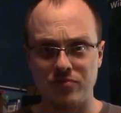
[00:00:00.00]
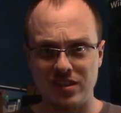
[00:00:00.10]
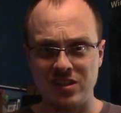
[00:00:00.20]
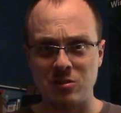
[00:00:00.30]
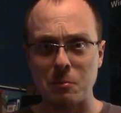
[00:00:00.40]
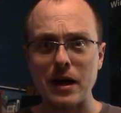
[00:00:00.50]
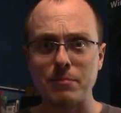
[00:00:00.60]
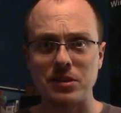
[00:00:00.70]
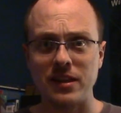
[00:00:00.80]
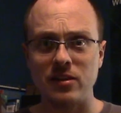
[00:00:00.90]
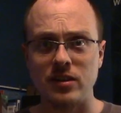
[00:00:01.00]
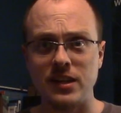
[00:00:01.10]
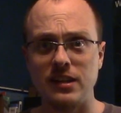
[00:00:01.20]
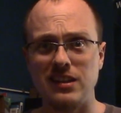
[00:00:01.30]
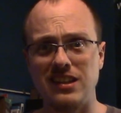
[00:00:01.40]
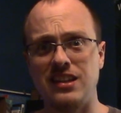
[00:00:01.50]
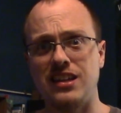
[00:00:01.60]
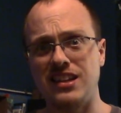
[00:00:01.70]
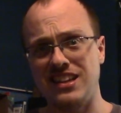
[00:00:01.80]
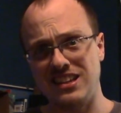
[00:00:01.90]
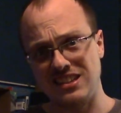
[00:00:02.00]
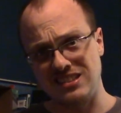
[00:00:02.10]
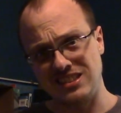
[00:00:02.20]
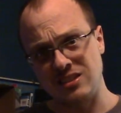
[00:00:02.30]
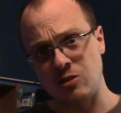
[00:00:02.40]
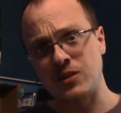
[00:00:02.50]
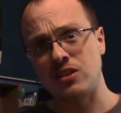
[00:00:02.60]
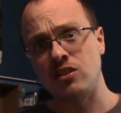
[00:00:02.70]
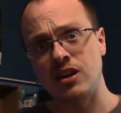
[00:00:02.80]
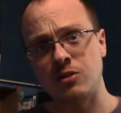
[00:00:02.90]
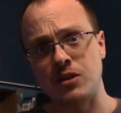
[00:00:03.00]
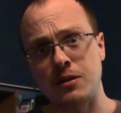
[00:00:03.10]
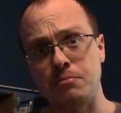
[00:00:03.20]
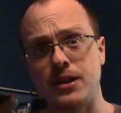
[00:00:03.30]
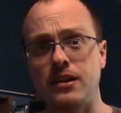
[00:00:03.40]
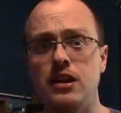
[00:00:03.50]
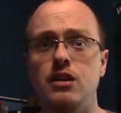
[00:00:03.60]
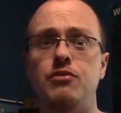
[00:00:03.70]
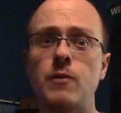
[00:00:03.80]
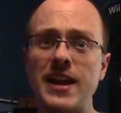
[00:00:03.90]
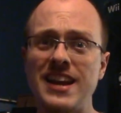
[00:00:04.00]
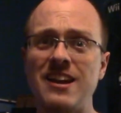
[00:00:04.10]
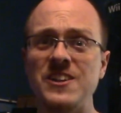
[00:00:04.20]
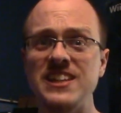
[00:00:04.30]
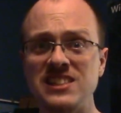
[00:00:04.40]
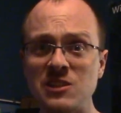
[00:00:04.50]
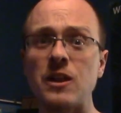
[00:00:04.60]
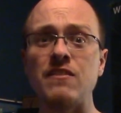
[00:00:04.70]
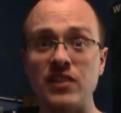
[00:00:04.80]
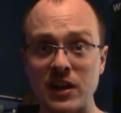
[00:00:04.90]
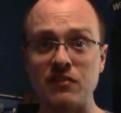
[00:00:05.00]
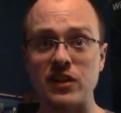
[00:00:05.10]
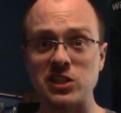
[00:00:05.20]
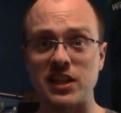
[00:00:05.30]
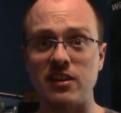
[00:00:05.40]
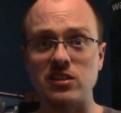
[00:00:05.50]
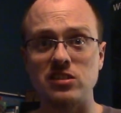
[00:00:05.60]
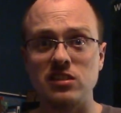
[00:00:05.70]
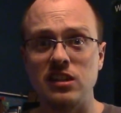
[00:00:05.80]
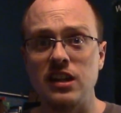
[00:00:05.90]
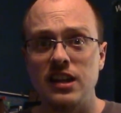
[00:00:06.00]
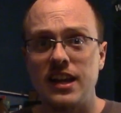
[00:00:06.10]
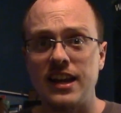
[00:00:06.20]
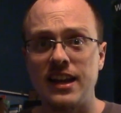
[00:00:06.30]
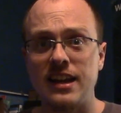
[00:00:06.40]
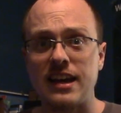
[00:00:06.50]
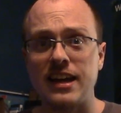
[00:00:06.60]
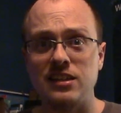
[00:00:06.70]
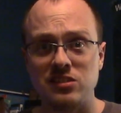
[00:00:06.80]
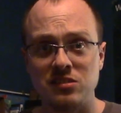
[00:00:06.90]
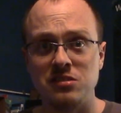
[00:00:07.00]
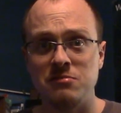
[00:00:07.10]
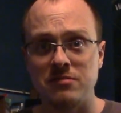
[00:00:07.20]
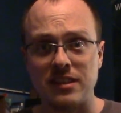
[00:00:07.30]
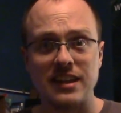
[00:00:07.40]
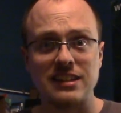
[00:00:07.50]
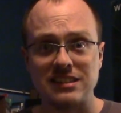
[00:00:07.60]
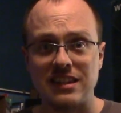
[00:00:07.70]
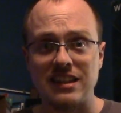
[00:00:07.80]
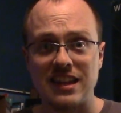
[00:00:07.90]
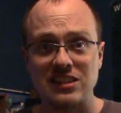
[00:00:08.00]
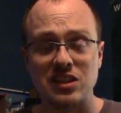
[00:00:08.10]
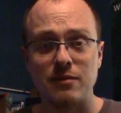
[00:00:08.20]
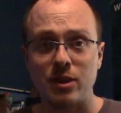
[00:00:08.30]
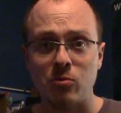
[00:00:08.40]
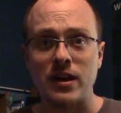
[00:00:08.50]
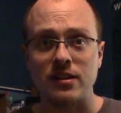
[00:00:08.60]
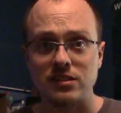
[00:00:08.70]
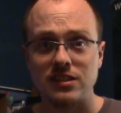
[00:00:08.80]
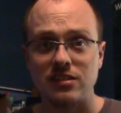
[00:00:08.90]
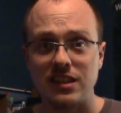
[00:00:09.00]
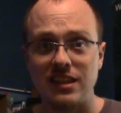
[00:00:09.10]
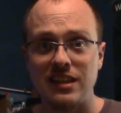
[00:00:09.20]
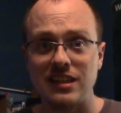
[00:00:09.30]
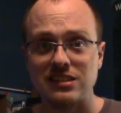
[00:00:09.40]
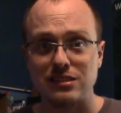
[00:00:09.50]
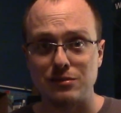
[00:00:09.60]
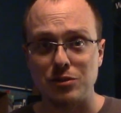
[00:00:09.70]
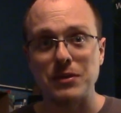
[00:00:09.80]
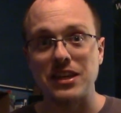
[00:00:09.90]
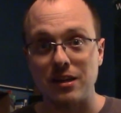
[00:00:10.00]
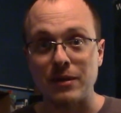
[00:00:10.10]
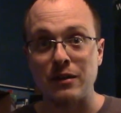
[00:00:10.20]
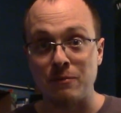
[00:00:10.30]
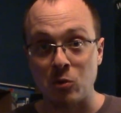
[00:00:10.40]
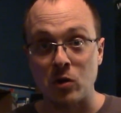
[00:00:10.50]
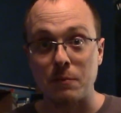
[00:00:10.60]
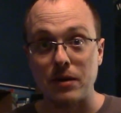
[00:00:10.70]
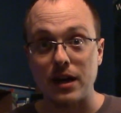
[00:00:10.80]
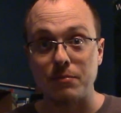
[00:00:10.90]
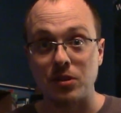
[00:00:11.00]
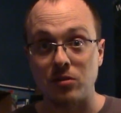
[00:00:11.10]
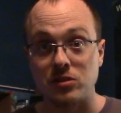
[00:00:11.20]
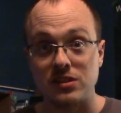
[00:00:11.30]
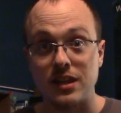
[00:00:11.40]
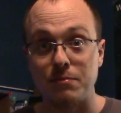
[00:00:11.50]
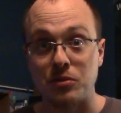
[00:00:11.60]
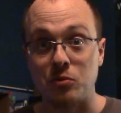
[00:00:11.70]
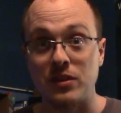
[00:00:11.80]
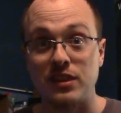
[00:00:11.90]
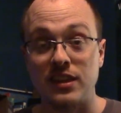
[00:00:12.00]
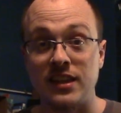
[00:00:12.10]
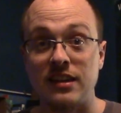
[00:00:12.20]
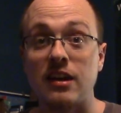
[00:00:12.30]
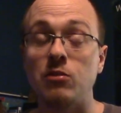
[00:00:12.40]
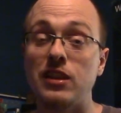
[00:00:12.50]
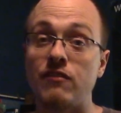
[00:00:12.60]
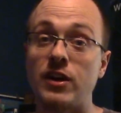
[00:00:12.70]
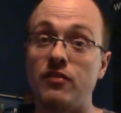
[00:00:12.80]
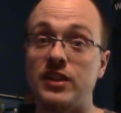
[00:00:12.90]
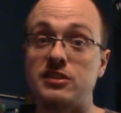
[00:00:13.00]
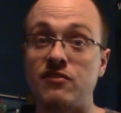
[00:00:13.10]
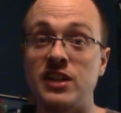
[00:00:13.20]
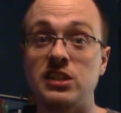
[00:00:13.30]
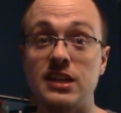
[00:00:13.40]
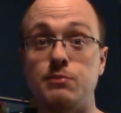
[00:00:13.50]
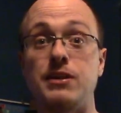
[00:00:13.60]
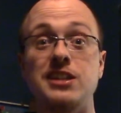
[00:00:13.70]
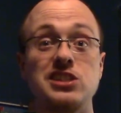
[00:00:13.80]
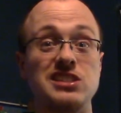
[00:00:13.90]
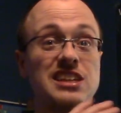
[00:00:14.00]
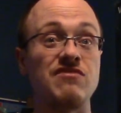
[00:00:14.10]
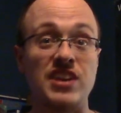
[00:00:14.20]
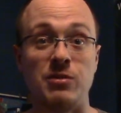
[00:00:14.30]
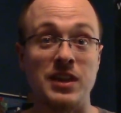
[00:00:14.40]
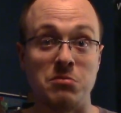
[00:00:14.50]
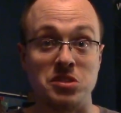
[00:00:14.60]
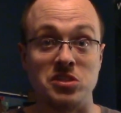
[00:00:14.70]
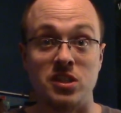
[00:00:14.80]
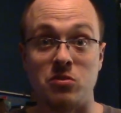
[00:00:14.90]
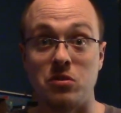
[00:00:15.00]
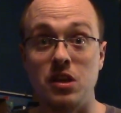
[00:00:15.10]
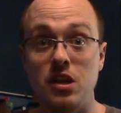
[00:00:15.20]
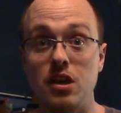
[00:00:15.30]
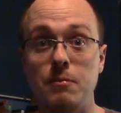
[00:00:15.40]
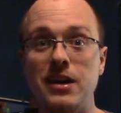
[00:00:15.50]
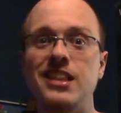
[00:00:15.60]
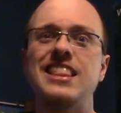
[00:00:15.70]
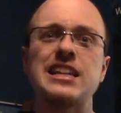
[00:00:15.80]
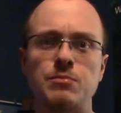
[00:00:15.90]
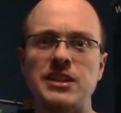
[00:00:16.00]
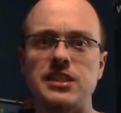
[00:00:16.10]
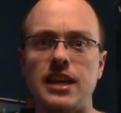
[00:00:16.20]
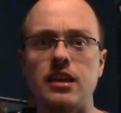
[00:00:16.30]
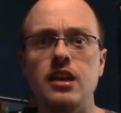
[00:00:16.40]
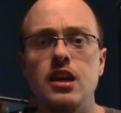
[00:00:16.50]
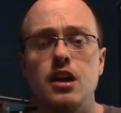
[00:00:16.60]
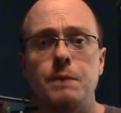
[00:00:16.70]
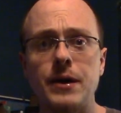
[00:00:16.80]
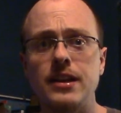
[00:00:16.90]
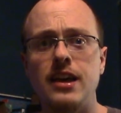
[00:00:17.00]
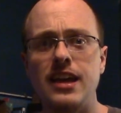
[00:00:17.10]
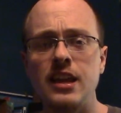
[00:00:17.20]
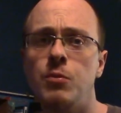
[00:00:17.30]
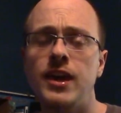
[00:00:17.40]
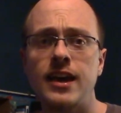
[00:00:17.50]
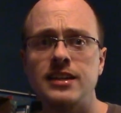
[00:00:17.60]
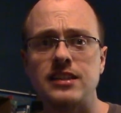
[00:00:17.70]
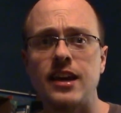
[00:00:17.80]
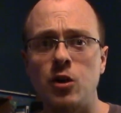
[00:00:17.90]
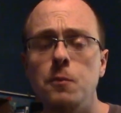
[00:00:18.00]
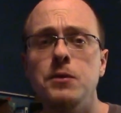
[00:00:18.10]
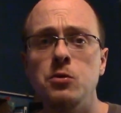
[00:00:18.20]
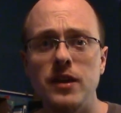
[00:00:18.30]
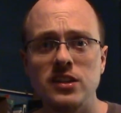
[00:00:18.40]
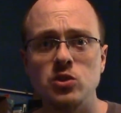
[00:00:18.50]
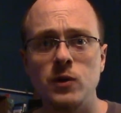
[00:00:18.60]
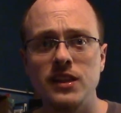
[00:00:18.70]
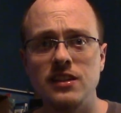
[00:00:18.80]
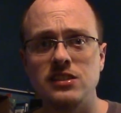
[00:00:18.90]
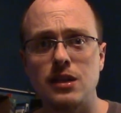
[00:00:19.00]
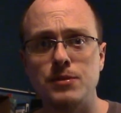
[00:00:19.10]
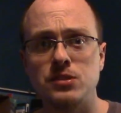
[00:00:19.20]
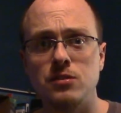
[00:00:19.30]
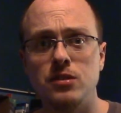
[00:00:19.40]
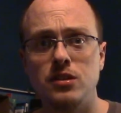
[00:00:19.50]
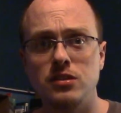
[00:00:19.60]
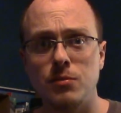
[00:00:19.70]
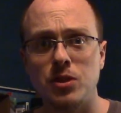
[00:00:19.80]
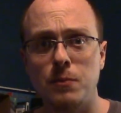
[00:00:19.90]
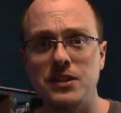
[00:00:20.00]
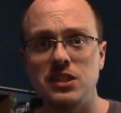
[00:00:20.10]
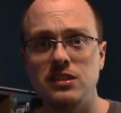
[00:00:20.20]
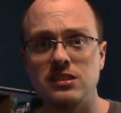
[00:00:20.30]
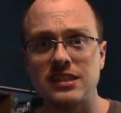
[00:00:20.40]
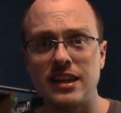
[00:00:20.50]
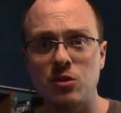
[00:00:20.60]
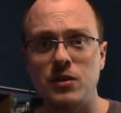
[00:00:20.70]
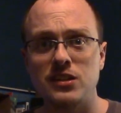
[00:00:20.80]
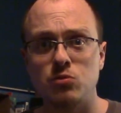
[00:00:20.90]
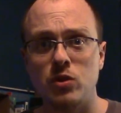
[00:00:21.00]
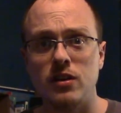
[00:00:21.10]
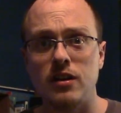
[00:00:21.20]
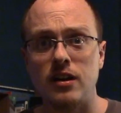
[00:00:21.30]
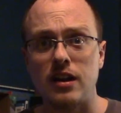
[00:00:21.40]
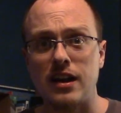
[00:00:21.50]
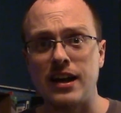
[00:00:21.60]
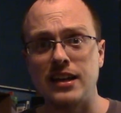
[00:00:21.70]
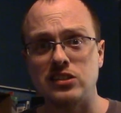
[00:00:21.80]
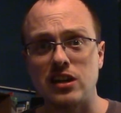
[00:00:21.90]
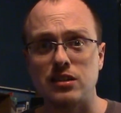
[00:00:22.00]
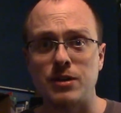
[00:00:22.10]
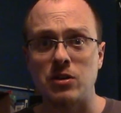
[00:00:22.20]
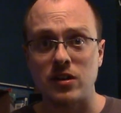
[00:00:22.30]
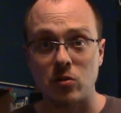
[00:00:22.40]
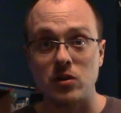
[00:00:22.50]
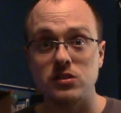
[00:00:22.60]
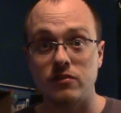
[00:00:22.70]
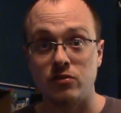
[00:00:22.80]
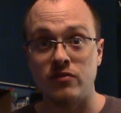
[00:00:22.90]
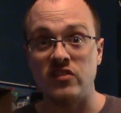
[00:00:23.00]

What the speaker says: you know, popularity, you know, in the long run. But for right now, he's still a very fresh character, and I assume, like I said, that it's going to be a while till he gets to become a more popular staple within not only the Final Fantasy franchise, but just in video games in general. But that's my take. But anyway, guys, I hope you enjoyed this episode of RRPG Side-Quest, where I talked about Geralt of